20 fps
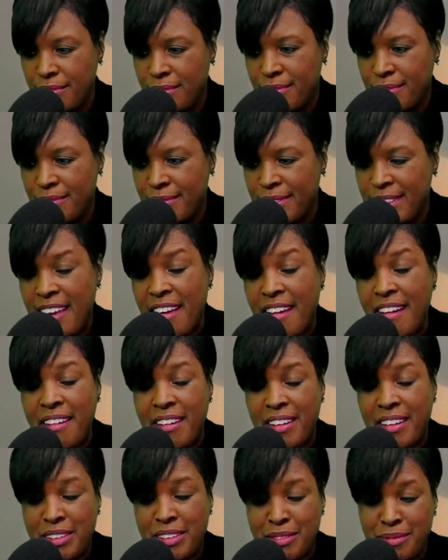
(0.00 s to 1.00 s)

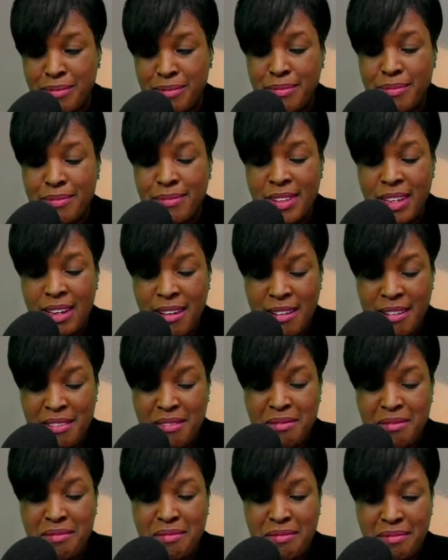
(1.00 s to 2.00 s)
Yeah. Yeah.
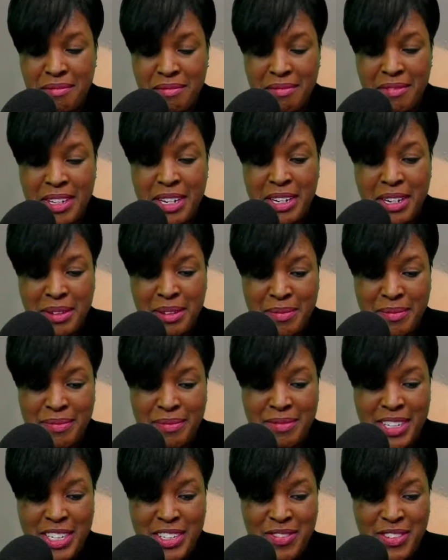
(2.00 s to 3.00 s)
Yeah.
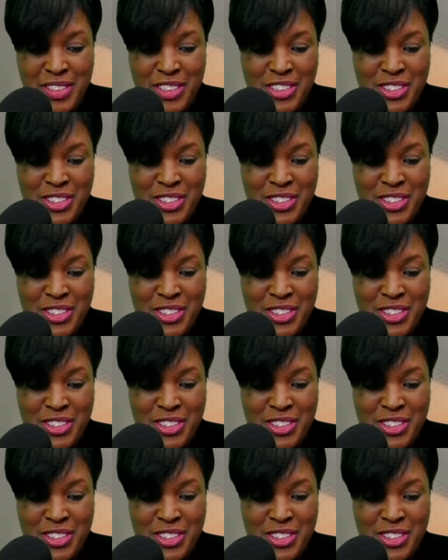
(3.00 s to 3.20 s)
That's for sure.